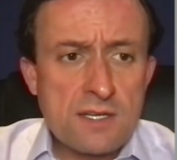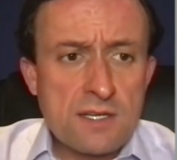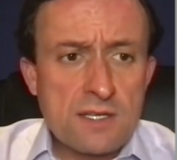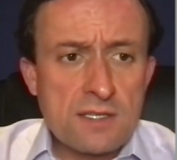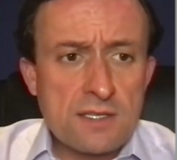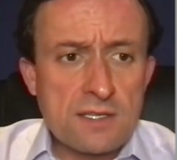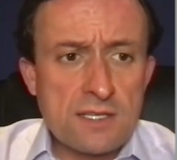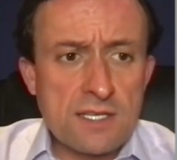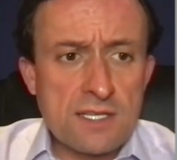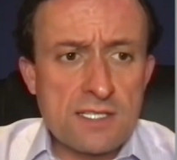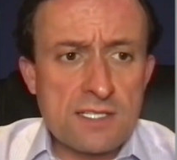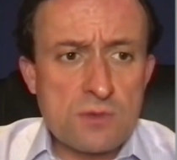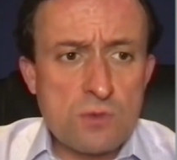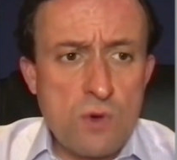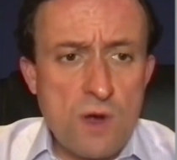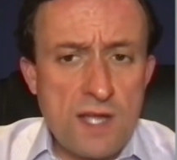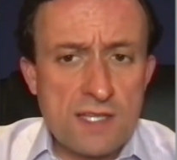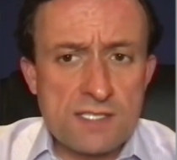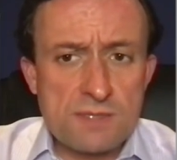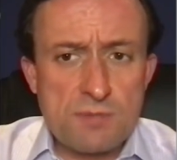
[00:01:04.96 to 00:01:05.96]
This
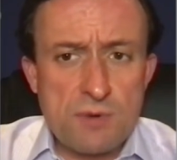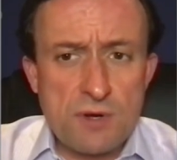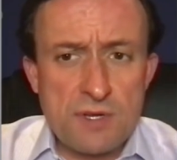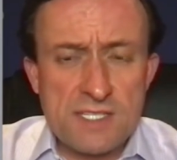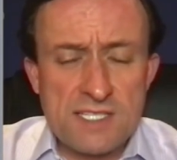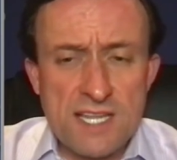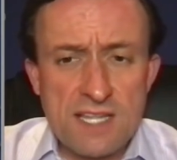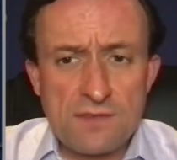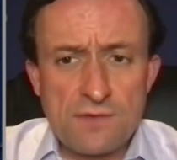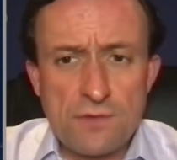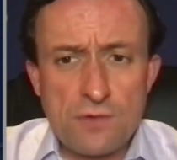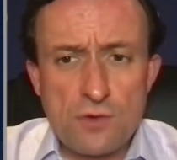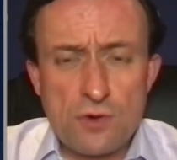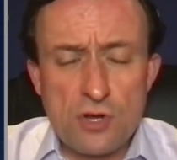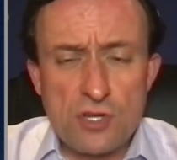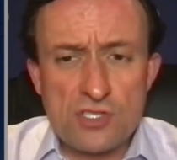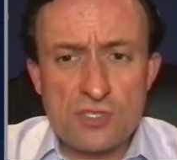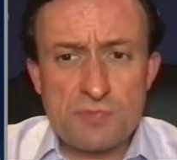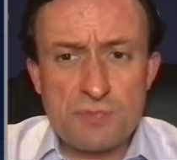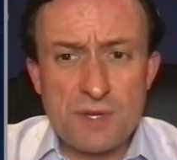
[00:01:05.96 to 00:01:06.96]
was very sad for
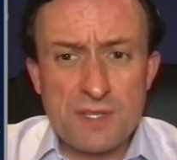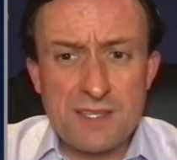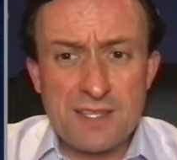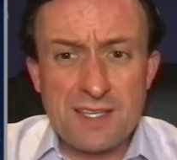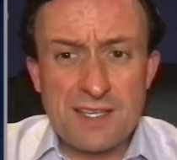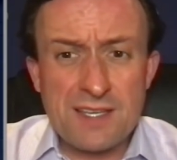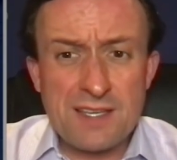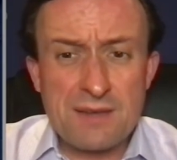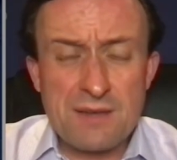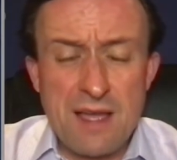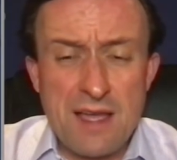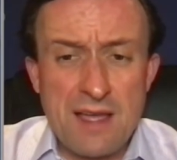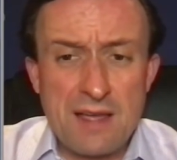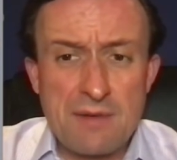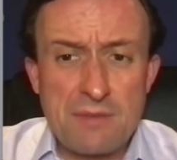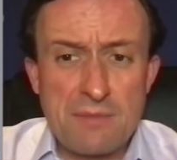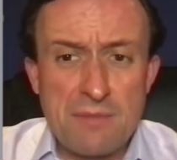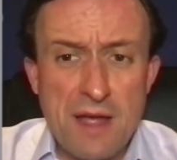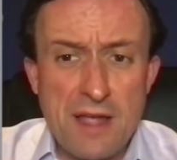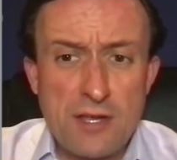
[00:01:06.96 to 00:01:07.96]
us, but
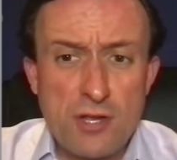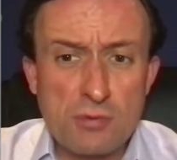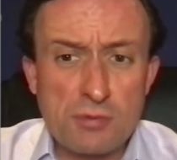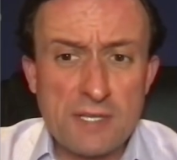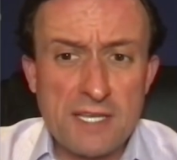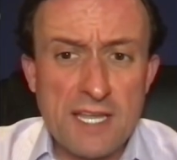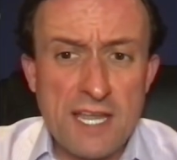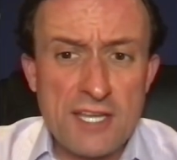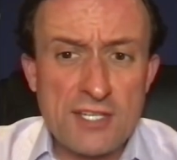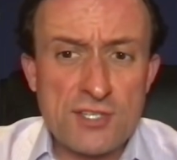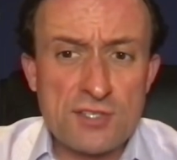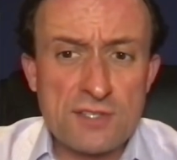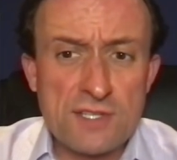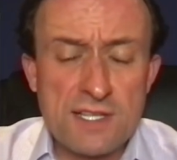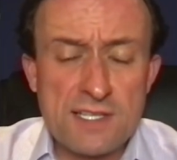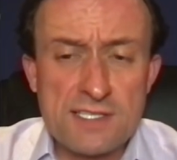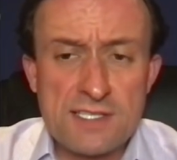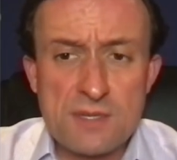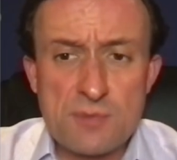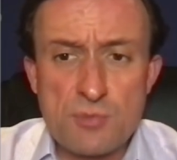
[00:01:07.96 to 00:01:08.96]
my obligation
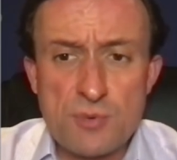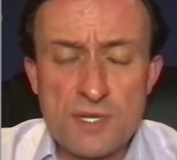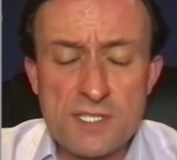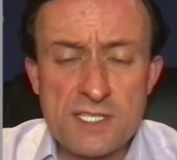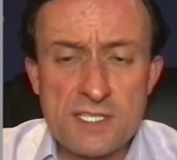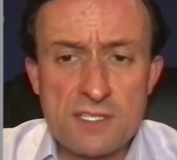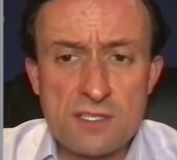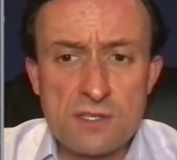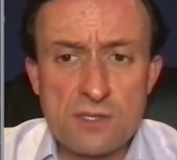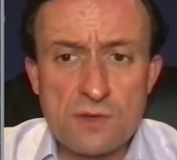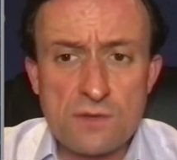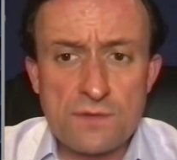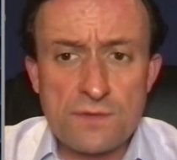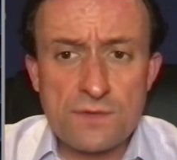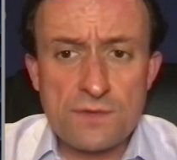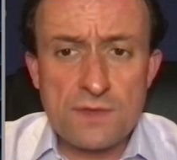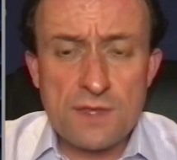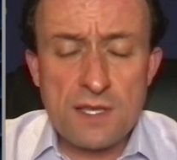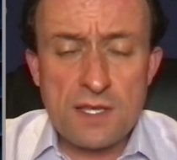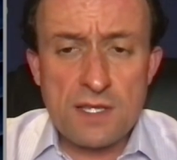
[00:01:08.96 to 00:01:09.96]
as the president
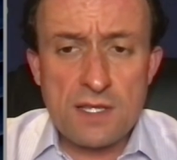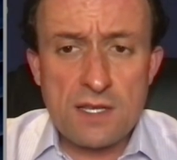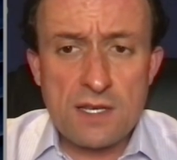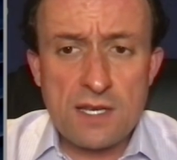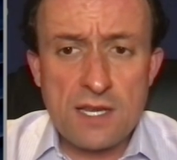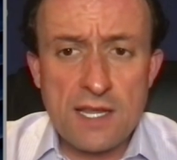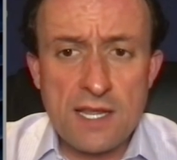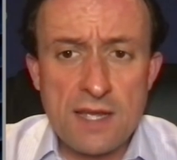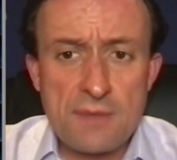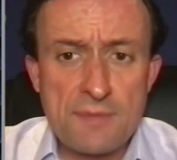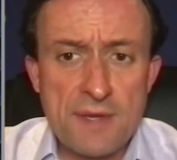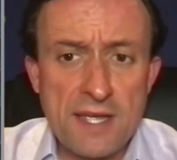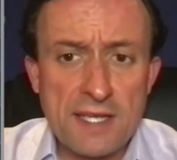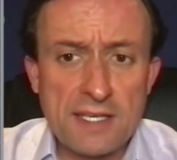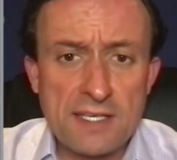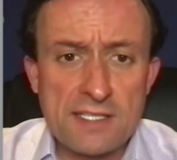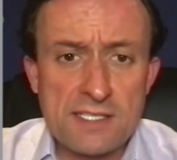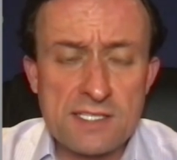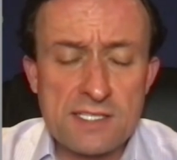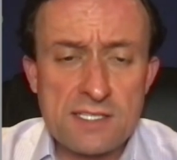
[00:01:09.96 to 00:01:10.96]
of the Liga
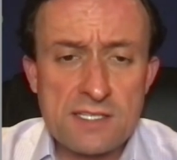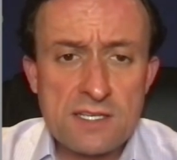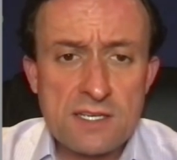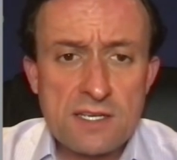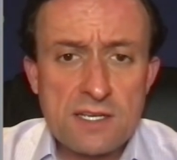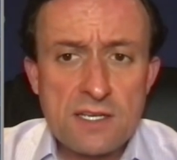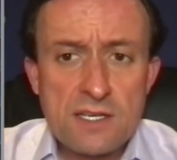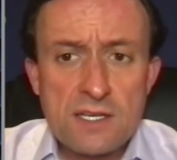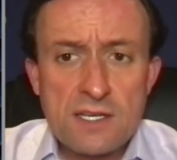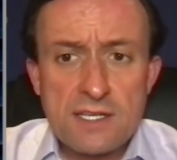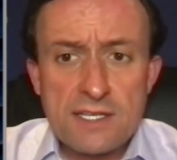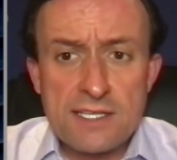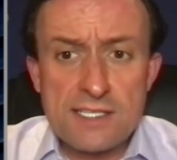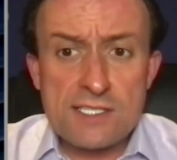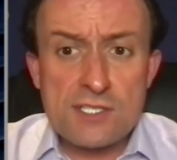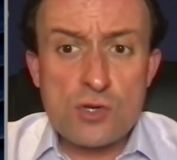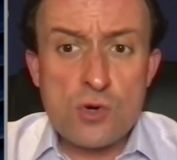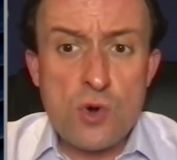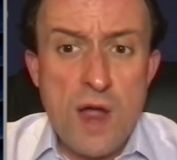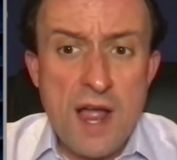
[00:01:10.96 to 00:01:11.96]
MX is
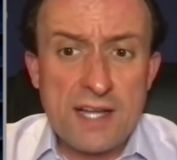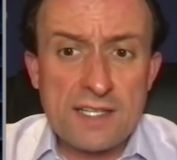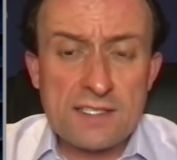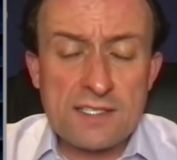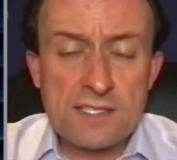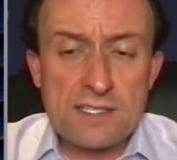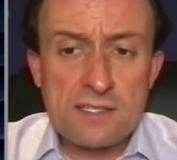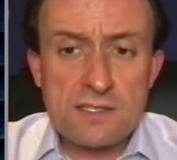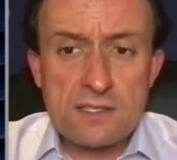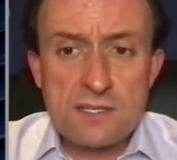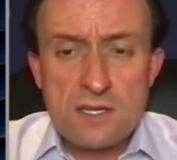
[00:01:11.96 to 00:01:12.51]
to act.